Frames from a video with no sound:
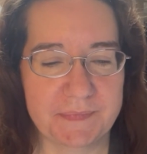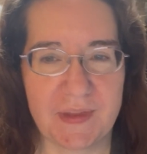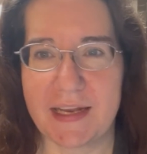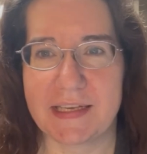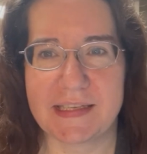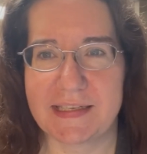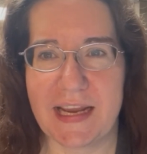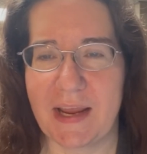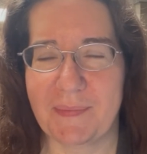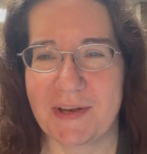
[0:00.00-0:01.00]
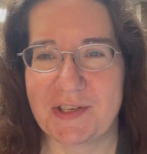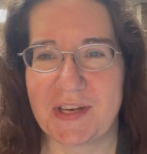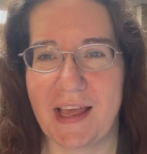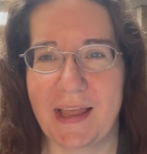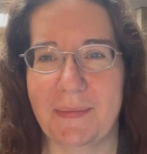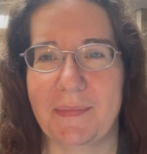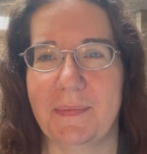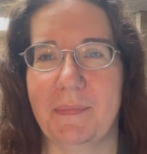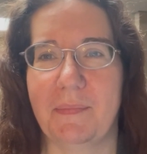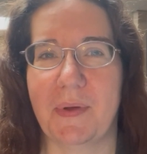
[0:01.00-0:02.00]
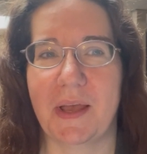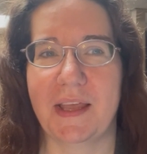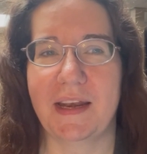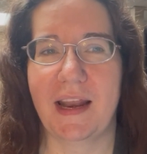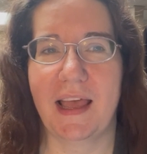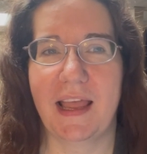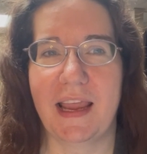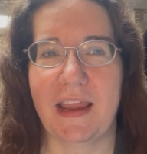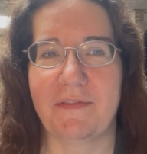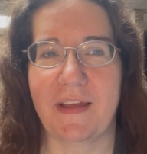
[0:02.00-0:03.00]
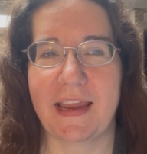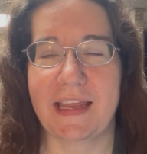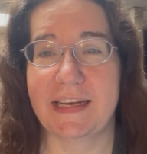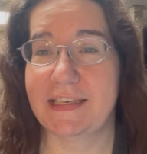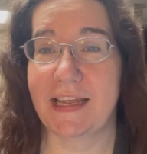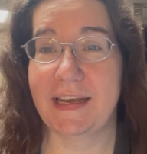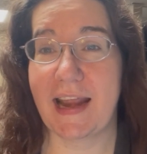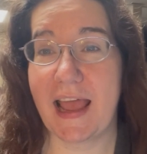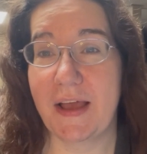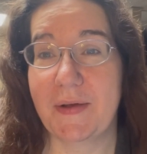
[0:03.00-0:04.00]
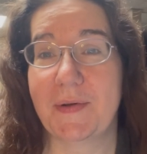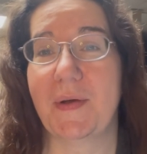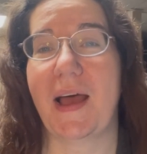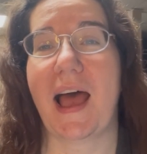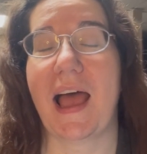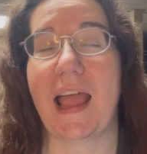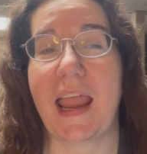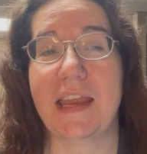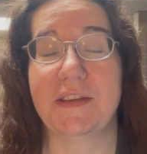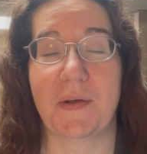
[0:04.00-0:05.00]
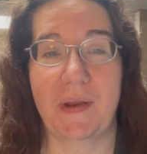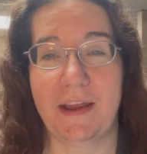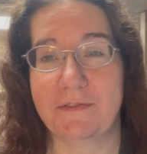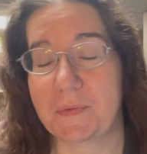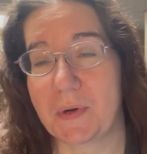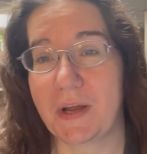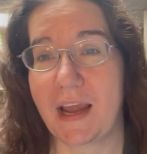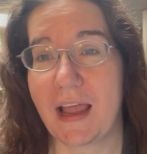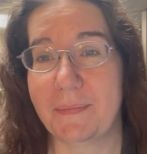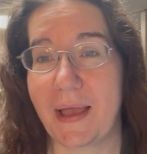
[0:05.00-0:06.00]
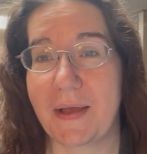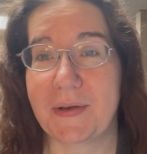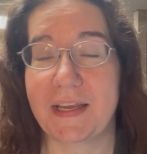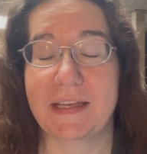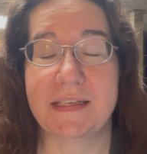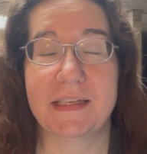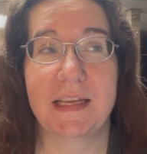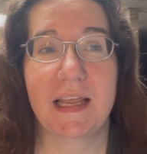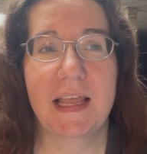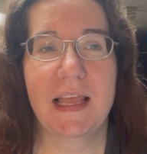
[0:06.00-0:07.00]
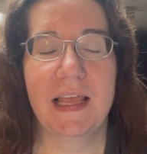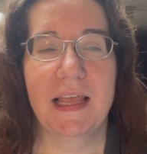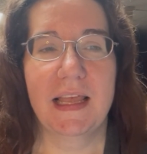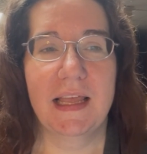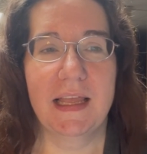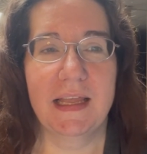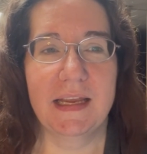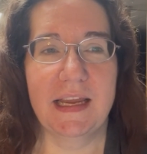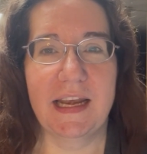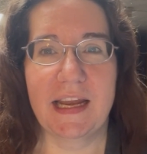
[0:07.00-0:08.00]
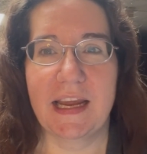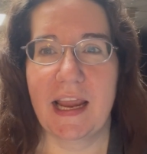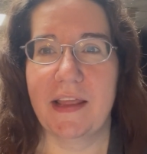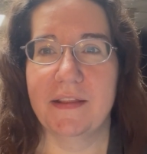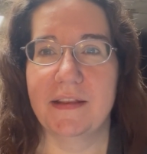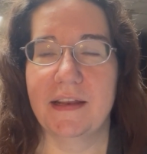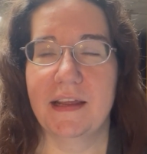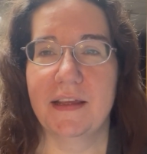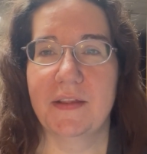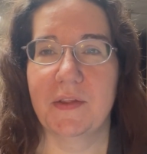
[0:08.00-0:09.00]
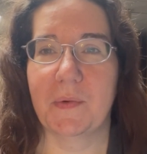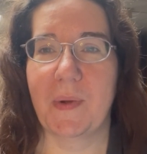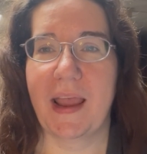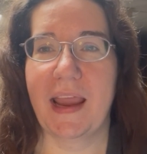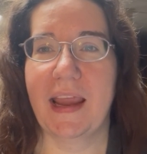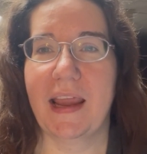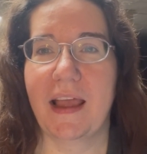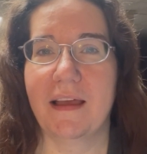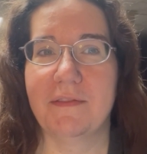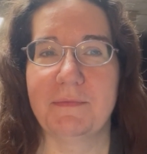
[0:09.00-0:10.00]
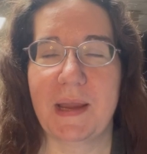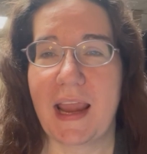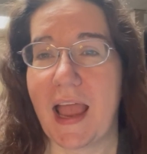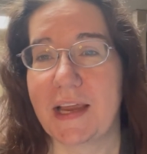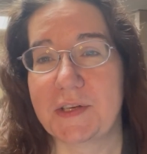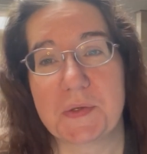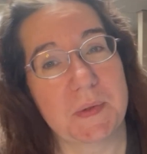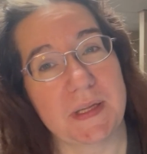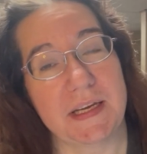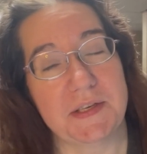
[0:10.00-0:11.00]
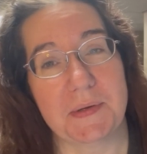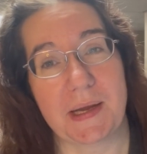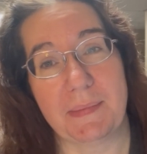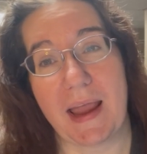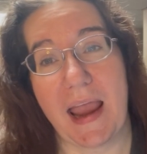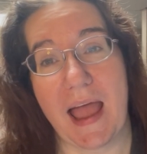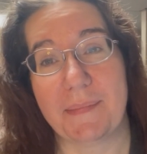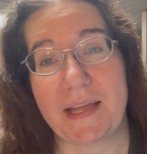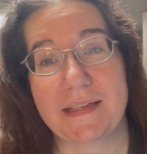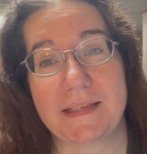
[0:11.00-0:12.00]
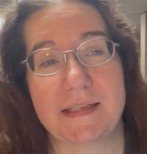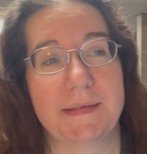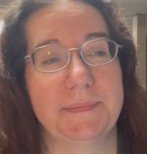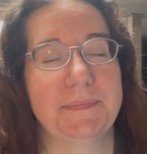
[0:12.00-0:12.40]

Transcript: That doesn't take much time, but if I get it done now, I don't have to worry about it getting in the way of me actually doing my habits.